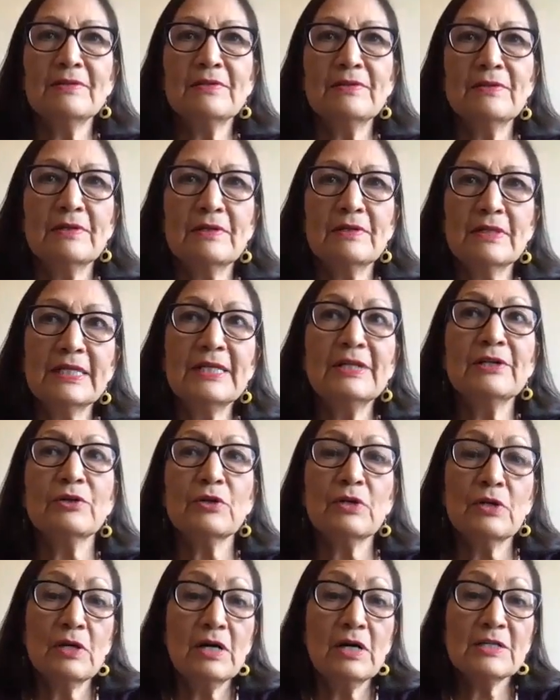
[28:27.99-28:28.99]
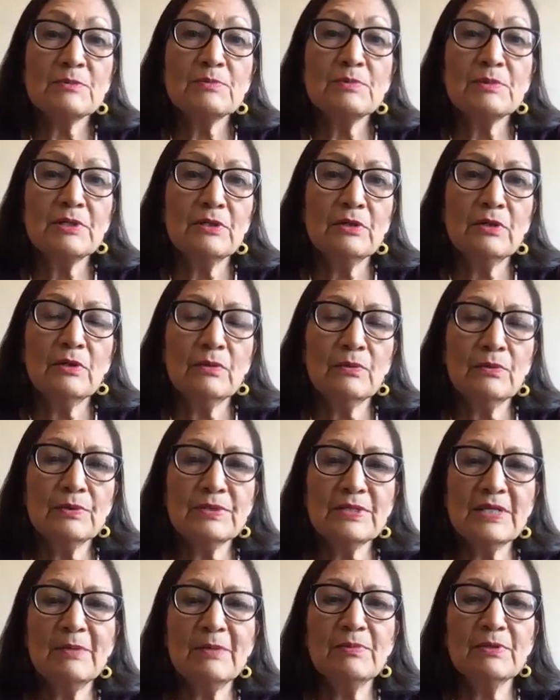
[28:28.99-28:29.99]
the clinic or hospital
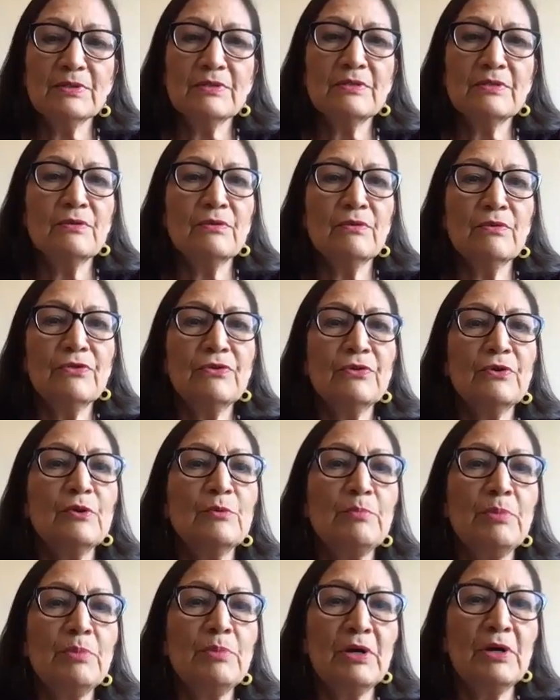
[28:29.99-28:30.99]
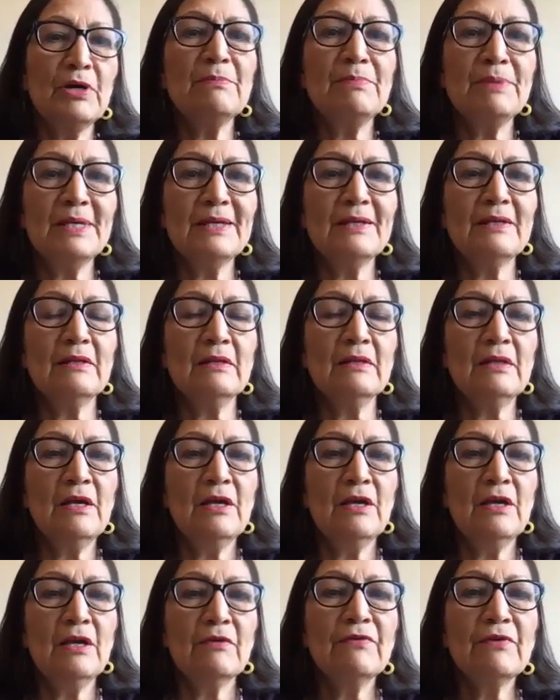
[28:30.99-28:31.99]
was able to third-party bill
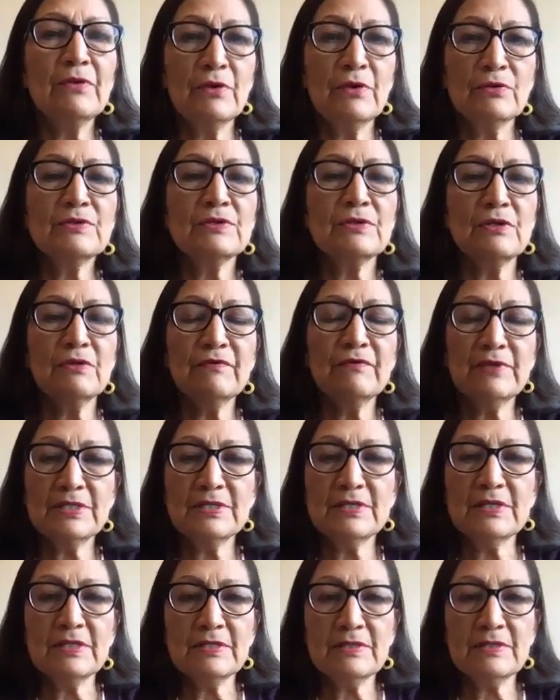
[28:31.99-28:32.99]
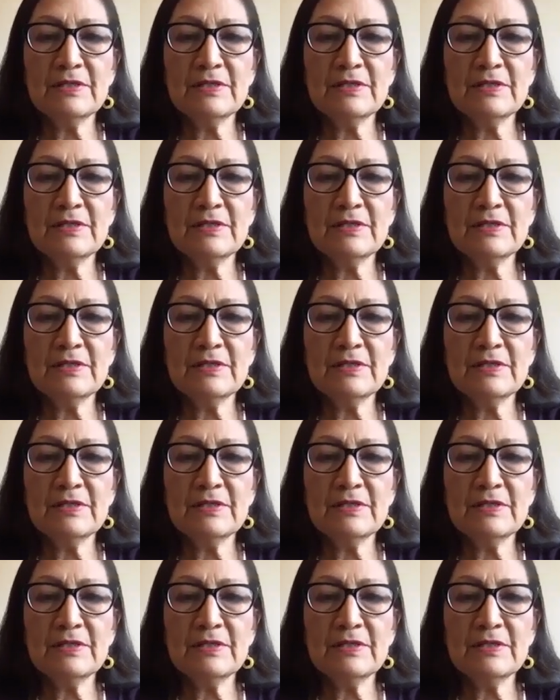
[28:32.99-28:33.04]
for those services.